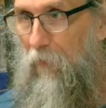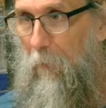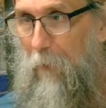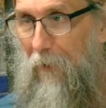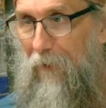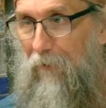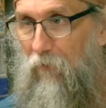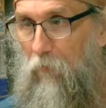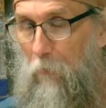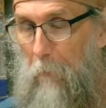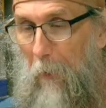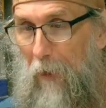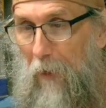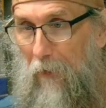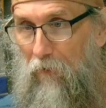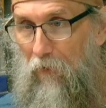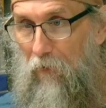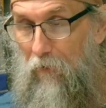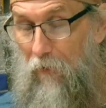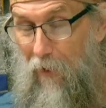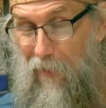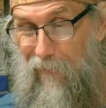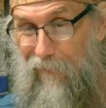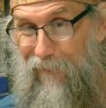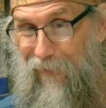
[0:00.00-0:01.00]
somebody speaks
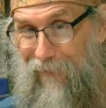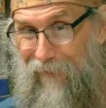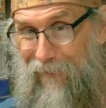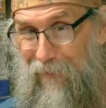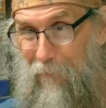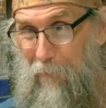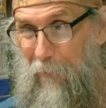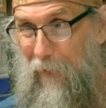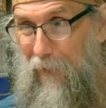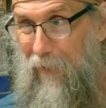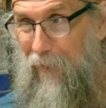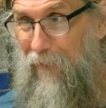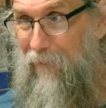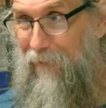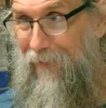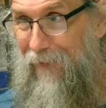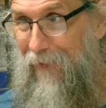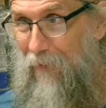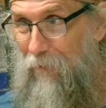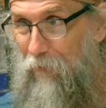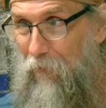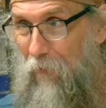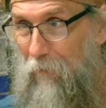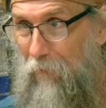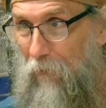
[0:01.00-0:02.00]
a tongue doesn't mean it's a
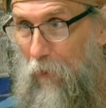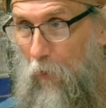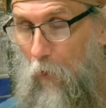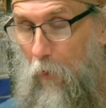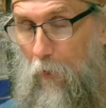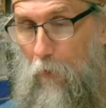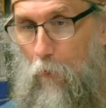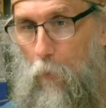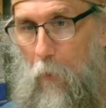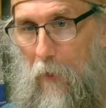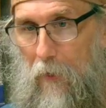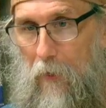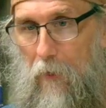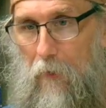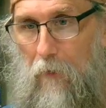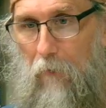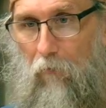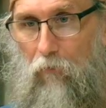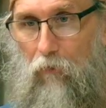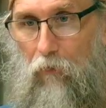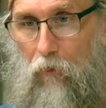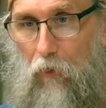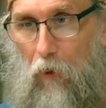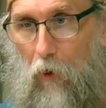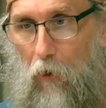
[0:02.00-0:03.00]
gift of the Lord. When it
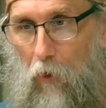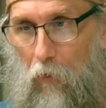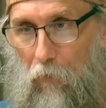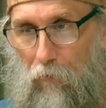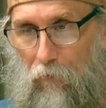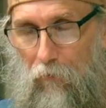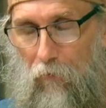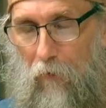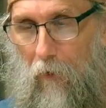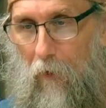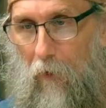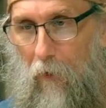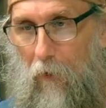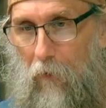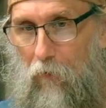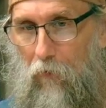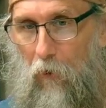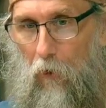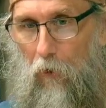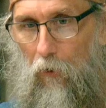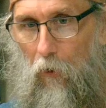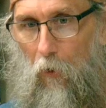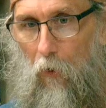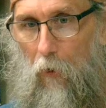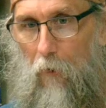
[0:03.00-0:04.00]
is used
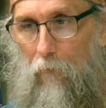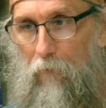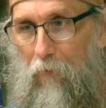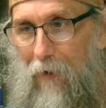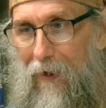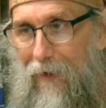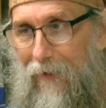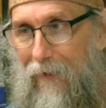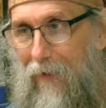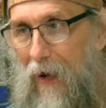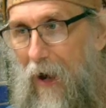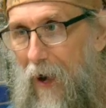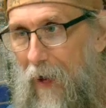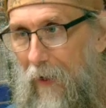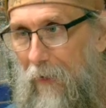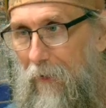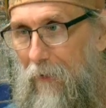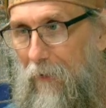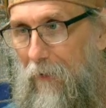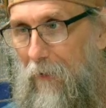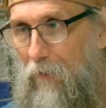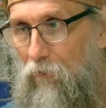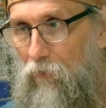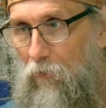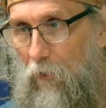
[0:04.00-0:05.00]
to glorify God
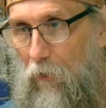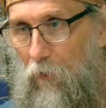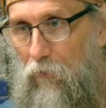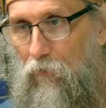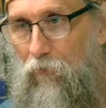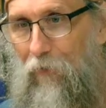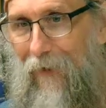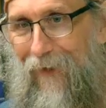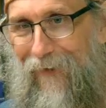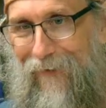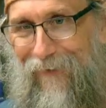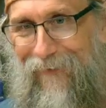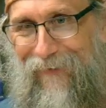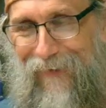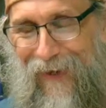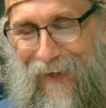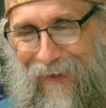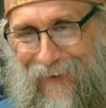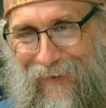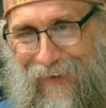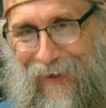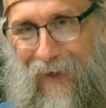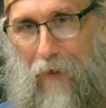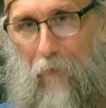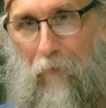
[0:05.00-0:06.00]
in the church, it is a
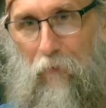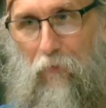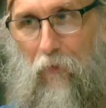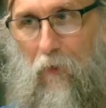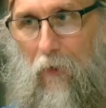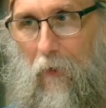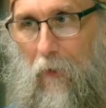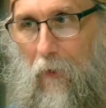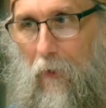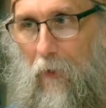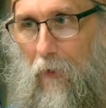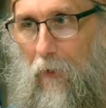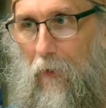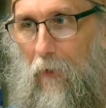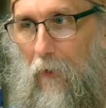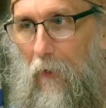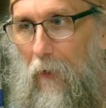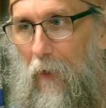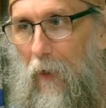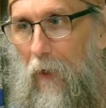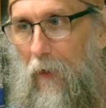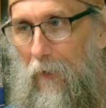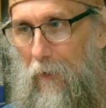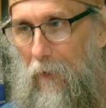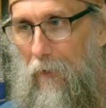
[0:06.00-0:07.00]
gift,
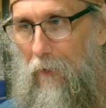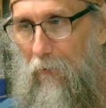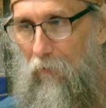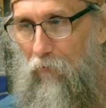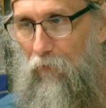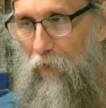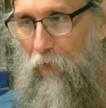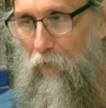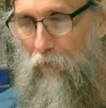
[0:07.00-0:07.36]
and it is